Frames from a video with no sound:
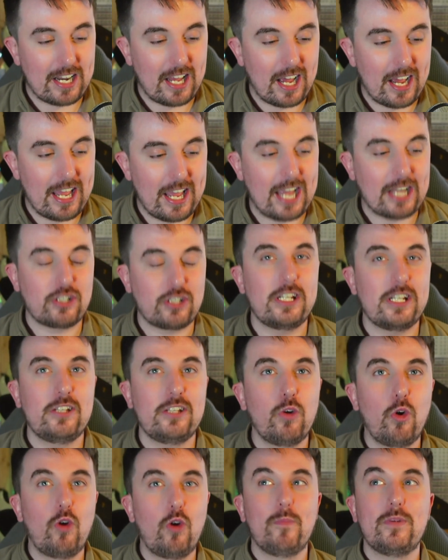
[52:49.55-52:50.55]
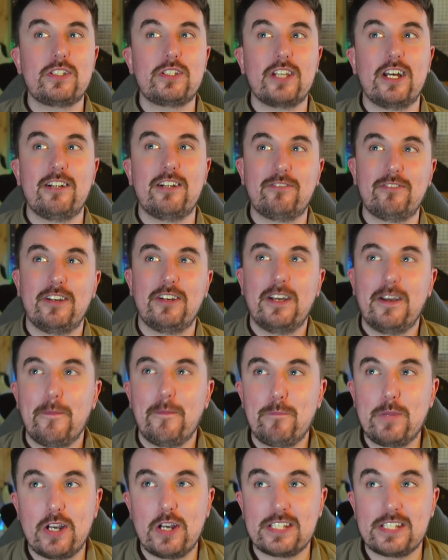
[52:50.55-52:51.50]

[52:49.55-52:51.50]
I actually know myself, because it